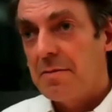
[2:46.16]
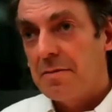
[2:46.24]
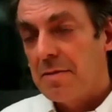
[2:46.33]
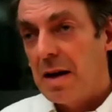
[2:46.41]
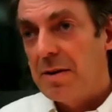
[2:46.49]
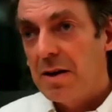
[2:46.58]

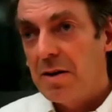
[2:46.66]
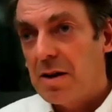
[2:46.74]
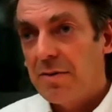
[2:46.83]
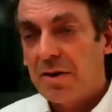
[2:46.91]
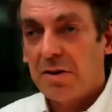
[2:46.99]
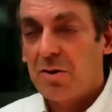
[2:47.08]
Maybe you
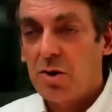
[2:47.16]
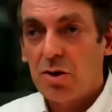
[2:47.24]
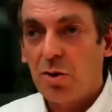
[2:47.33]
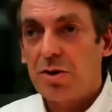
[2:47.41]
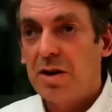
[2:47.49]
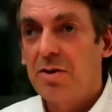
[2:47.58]
give us a
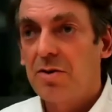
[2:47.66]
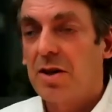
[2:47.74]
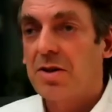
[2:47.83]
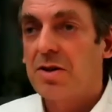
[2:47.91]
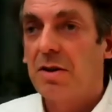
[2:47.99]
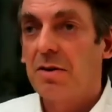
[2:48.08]
short
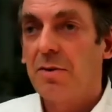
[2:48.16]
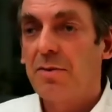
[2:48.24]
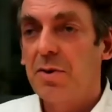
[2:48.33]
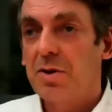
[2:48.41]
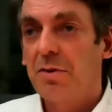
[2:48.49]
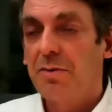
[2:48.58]
introduction on,
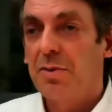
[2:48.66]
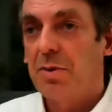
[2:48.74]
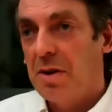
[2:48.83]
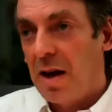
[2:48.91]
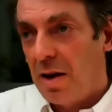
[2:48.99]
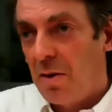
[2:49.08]
first of
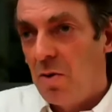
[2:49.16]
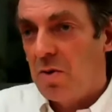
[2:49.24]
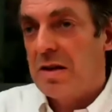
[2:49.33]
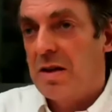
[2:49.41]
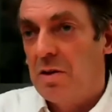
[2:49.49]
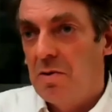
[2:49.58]
all,
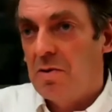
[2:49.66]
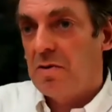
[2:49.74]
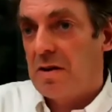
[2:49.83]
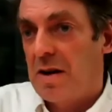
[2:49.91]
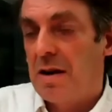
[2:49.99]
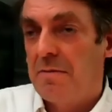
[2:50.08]
how you
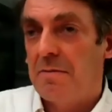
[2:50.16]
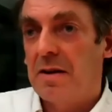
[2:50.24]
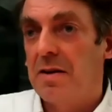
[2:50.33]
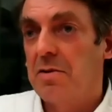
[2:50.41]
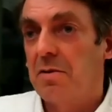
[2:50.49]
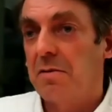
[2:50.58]
came
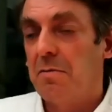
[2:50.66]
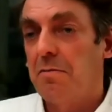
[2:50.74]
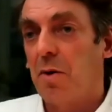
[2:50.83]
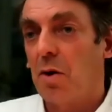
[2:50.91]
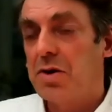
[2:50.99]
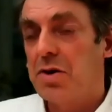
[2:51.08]
into the
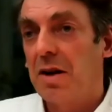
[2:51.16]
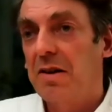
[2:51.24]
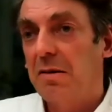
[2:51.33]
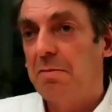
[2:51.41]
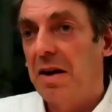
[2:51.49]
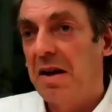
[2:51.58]
blockchain
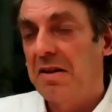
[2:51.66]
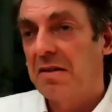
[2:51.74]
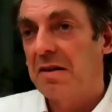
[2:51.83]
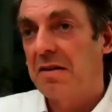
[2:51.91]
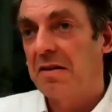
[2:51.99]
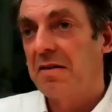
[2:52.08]
space,
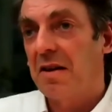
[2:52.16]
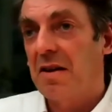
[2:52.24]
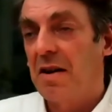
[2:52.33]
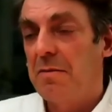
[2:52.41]
and secondly,